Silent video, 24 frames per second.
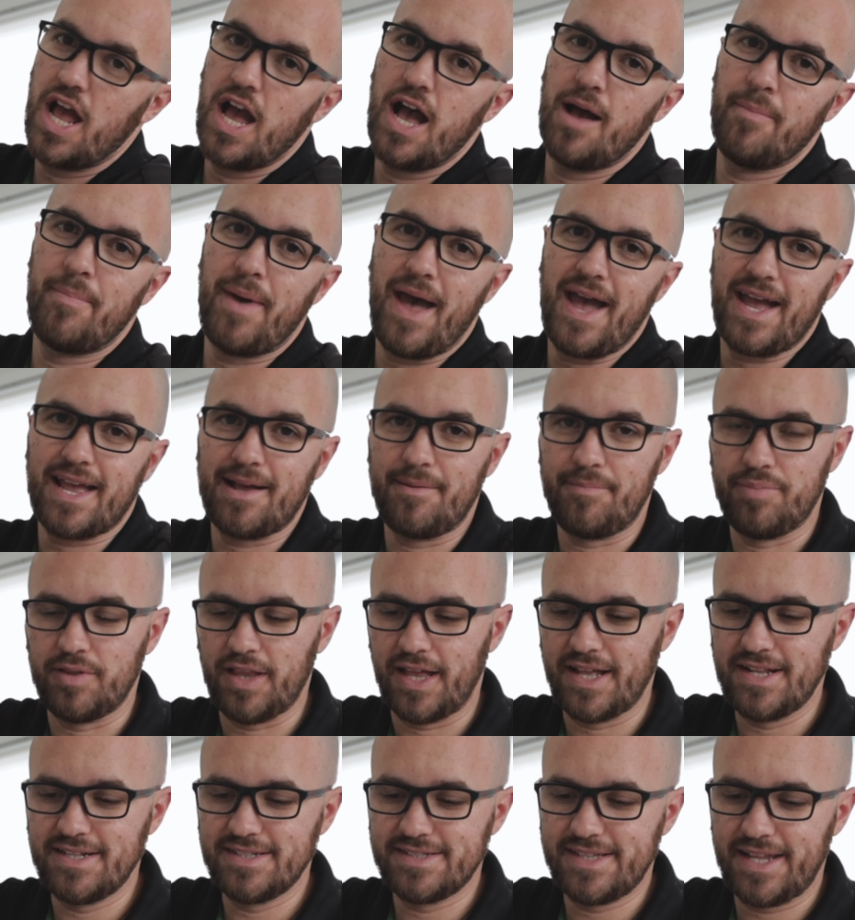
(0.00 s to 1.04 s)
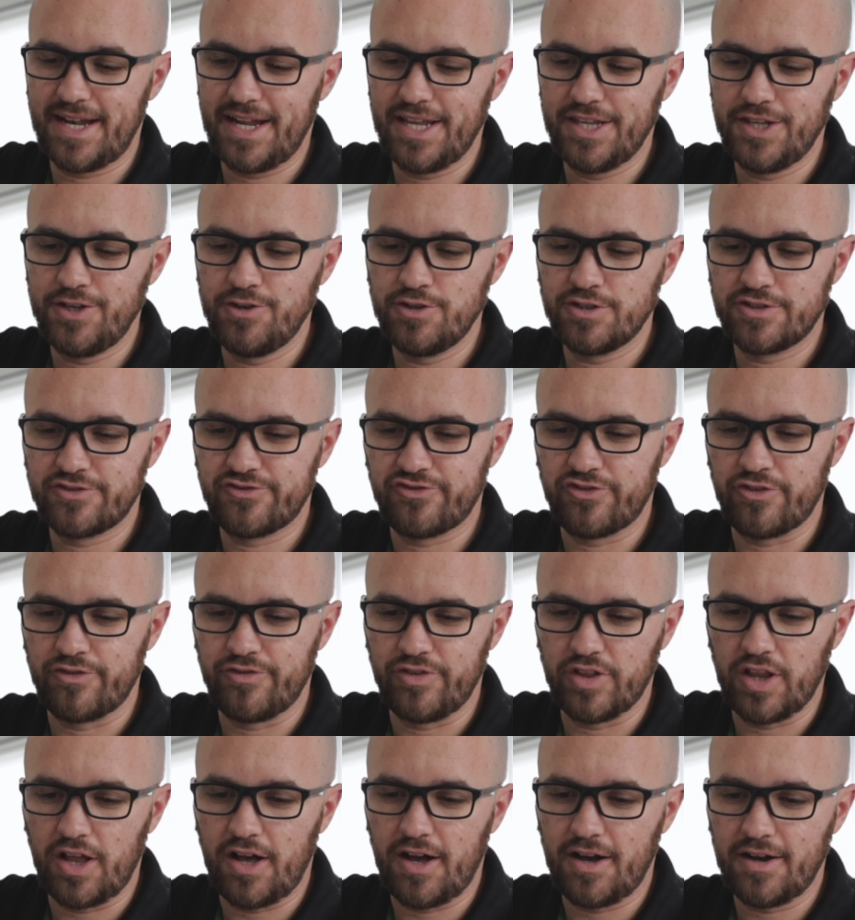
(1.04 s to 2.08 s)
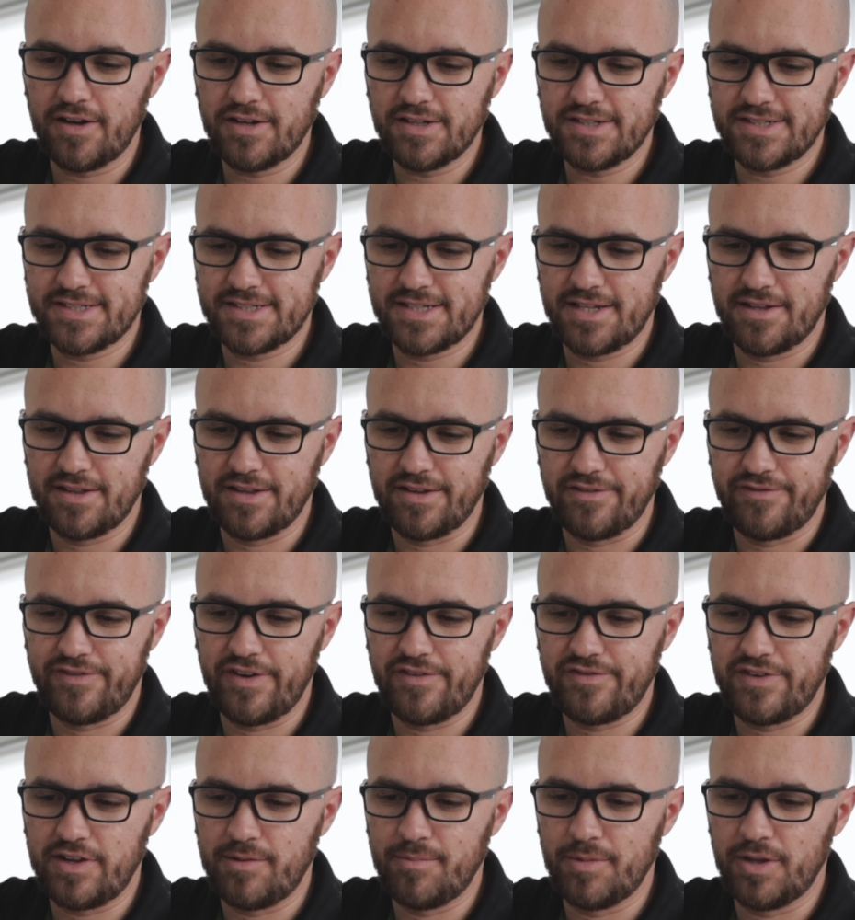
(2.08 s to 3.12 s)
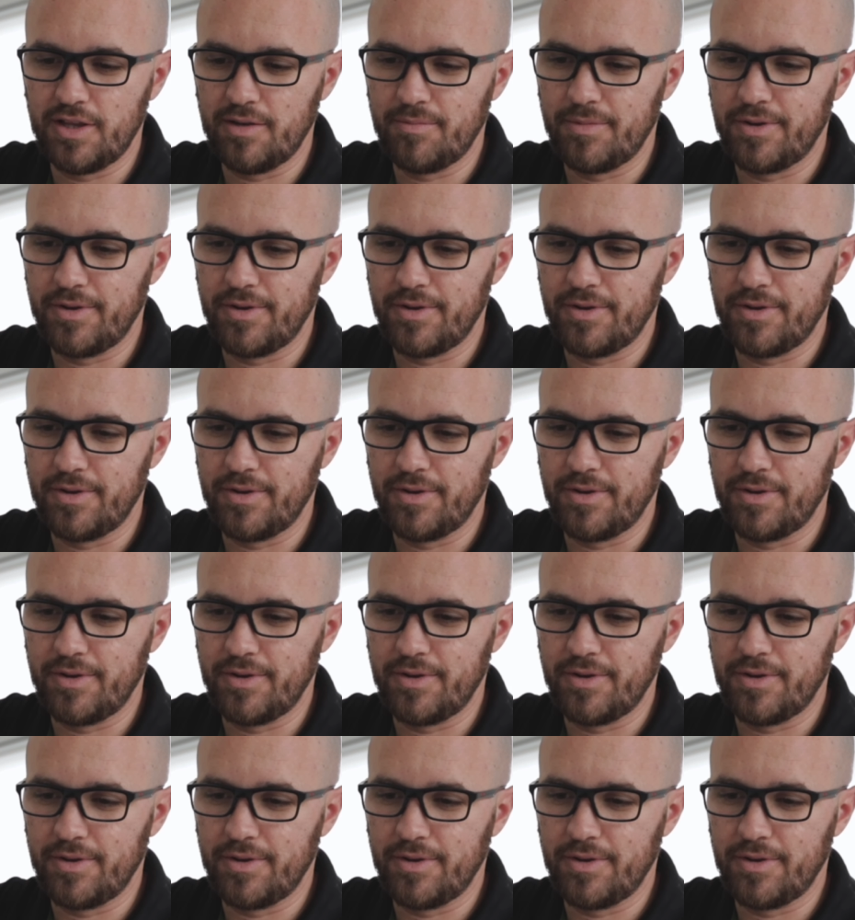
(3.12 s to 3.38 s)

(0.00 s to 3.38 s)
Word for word: a backup lens that I use for vlogs, the 50mm